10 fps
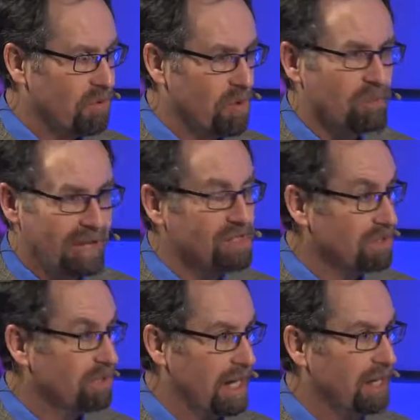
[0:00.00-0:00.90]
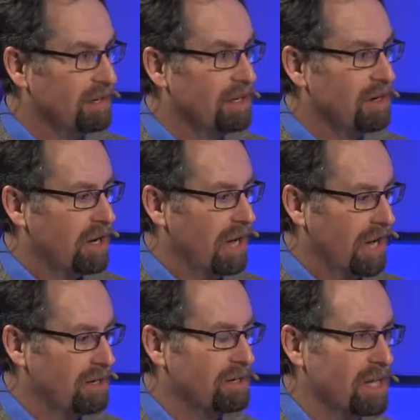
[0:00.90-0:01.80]
or may still yet,
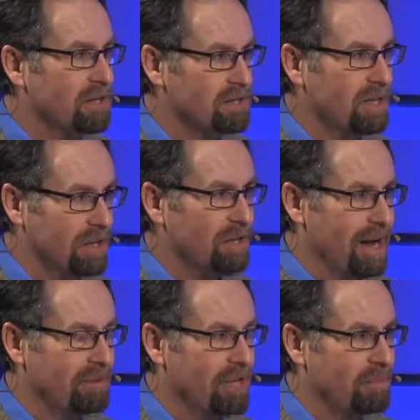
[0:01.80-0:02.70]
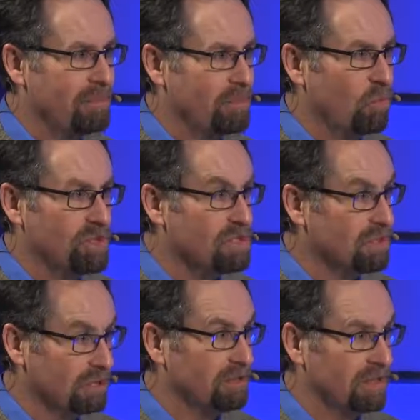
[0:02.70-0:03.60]
and then there's another outcome which is
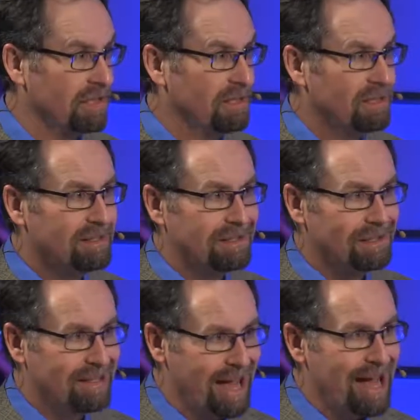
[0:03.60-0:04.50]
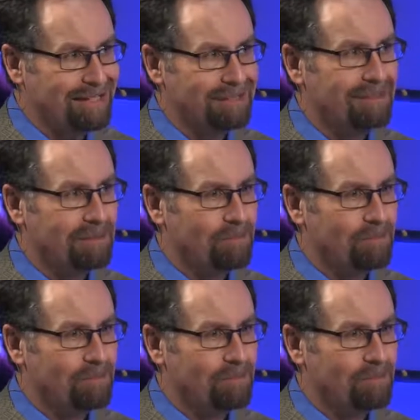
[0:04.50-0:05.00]
clearly not